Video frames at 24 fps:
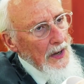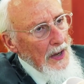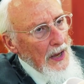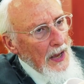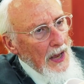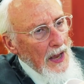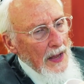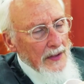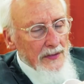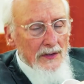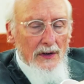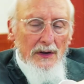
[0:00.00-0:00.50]

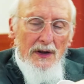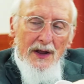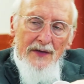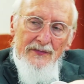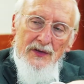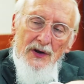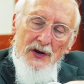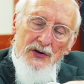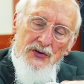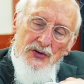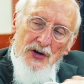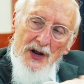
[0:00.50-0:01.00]
and the love
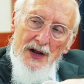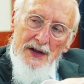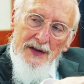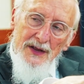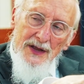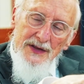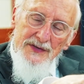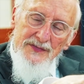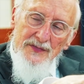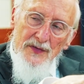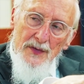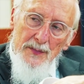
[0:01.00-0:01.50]
that a child
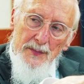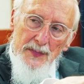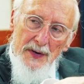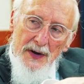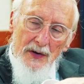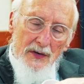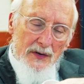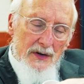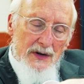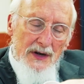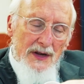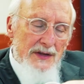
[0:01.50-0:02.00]
has for a
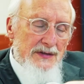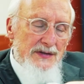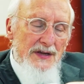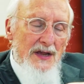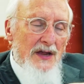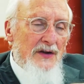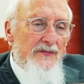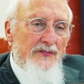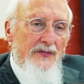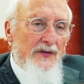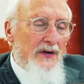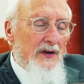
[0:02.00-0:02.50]
parent. It's
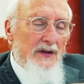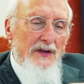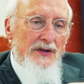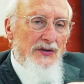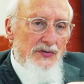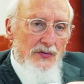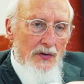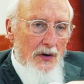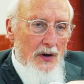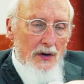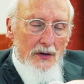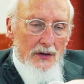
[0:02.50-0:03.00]
infinitely
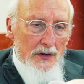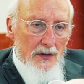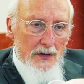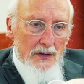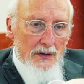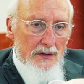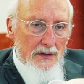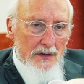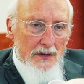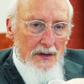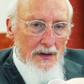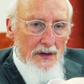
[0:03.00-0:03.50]
stronger.
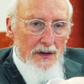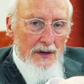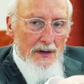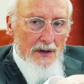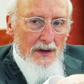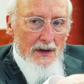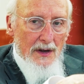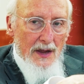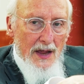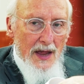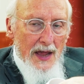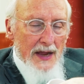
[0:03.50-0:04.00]

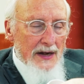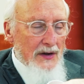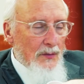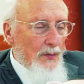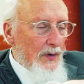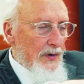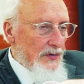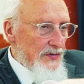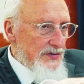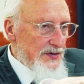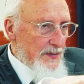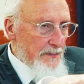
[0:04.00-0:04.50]

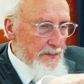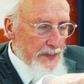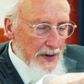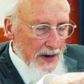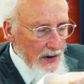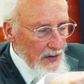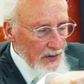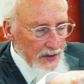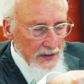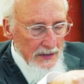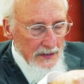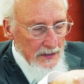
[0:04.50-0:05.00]
Anyone who's a
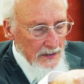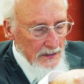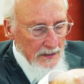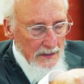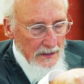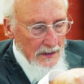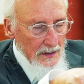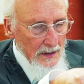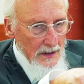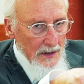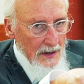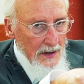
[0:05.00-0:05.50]
parent
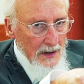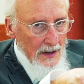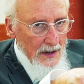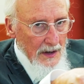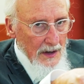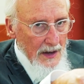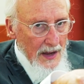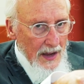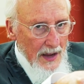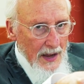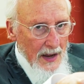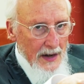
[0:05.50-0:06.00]

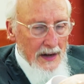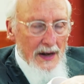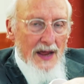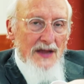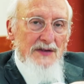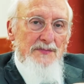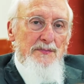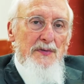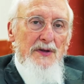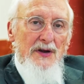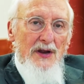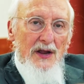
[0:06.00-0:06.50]
and
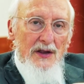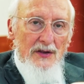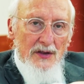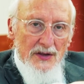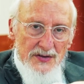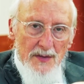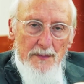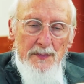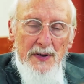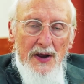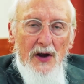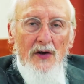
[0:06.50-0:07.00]

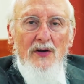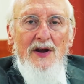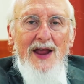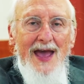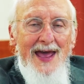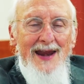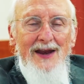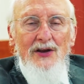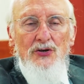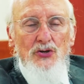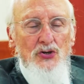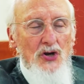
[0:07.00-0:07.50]
is a parent
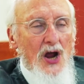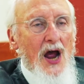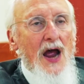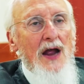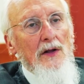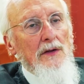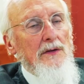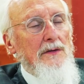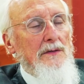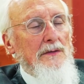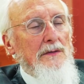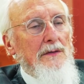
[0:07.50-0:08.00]
and a
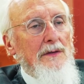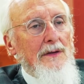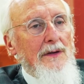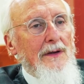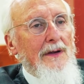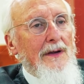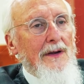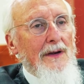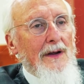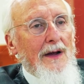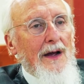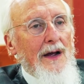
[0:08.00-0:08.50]
child
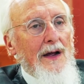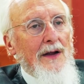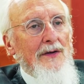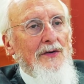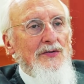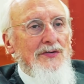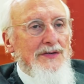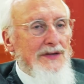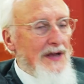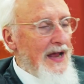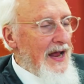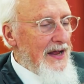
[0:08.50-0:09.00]

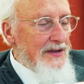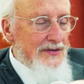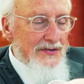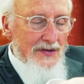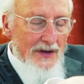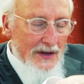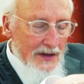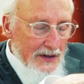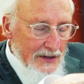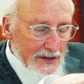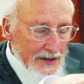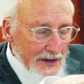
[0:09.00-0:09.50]
understands
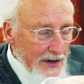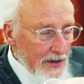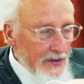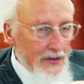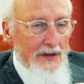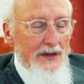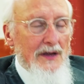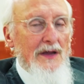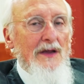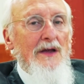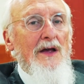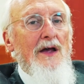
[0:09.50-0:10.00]

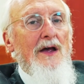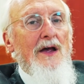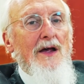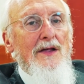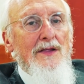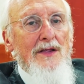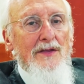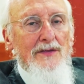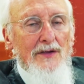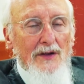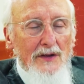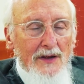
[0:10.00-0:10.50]
clearly
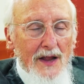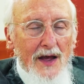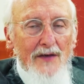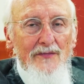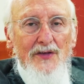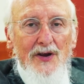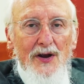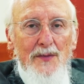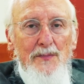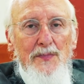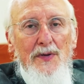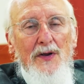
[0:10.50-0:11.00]
that the love
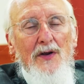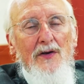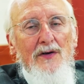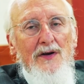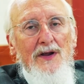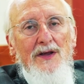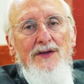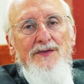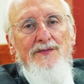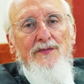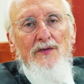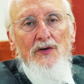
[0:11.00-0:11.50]
that a parent
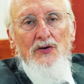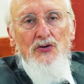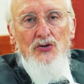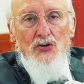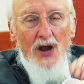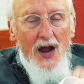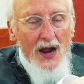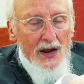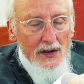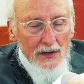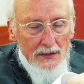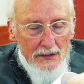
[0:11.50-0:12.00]
has for a
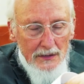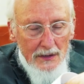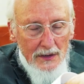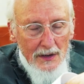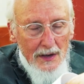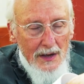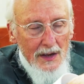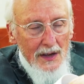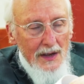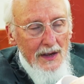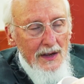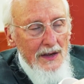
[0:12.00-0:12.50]
child
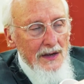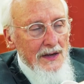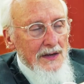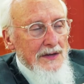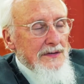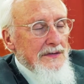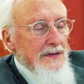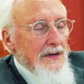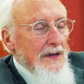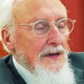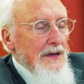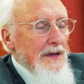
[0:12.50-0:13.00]

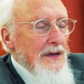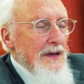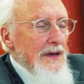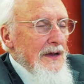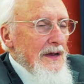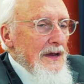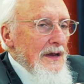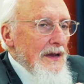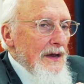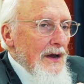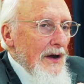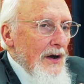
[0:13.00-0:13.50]
is
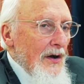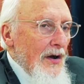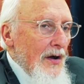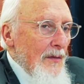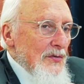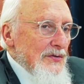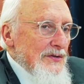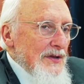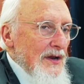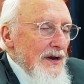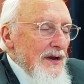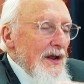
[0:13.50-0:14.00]

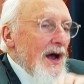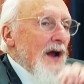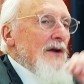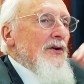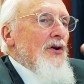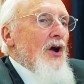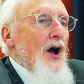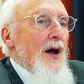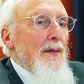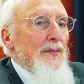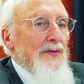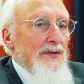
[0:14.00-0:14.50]
almost an
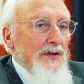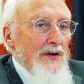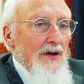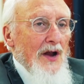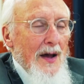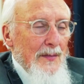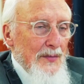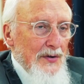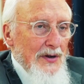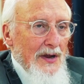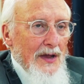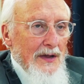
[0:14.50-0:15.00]
uncommon
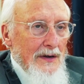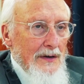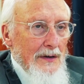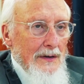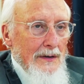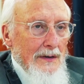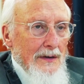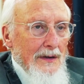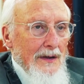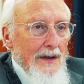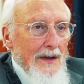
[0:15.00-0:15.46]
denominator,